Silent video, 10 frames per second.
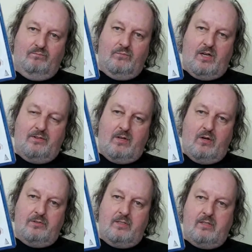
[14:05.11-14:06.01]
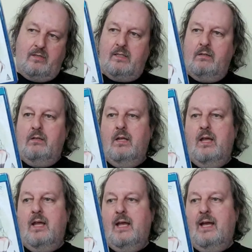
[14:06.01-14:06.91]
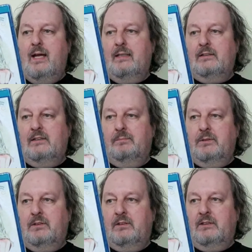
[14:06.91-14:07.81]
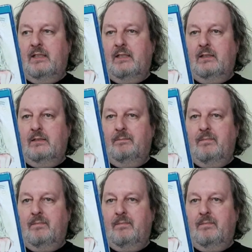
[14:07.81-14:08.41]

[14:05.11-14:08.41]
Rather odd title, but